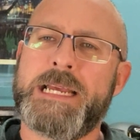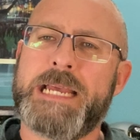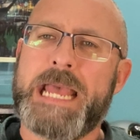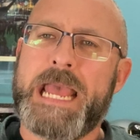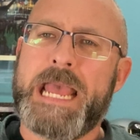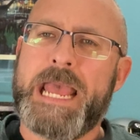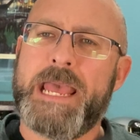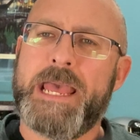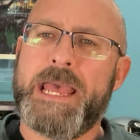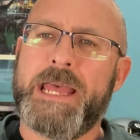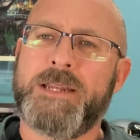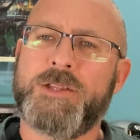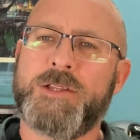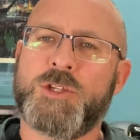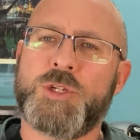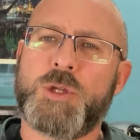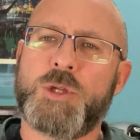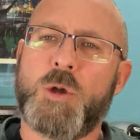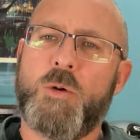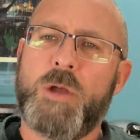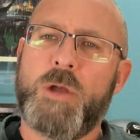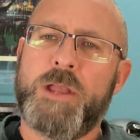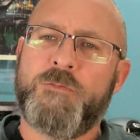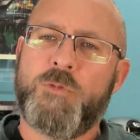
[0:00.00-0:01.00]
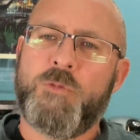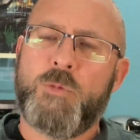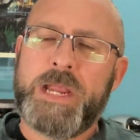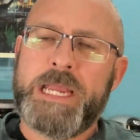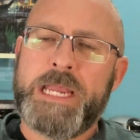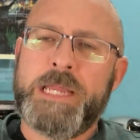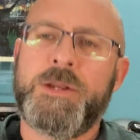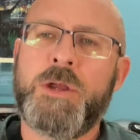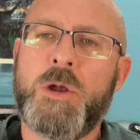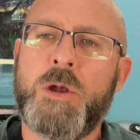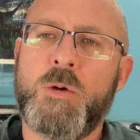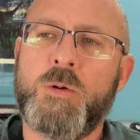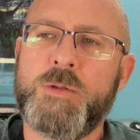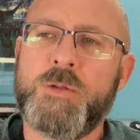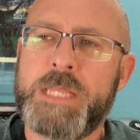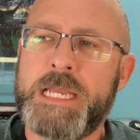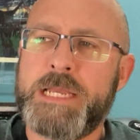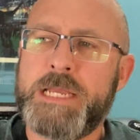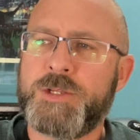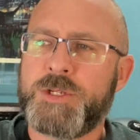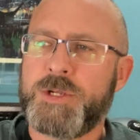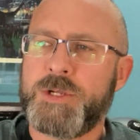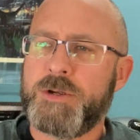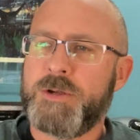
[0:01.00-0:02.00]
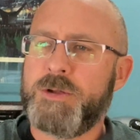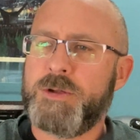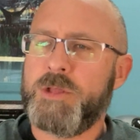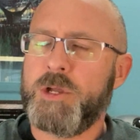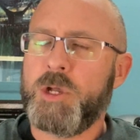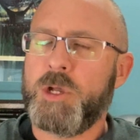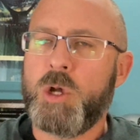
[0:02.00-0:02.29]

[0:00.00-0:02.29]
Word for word: and so if we know these are the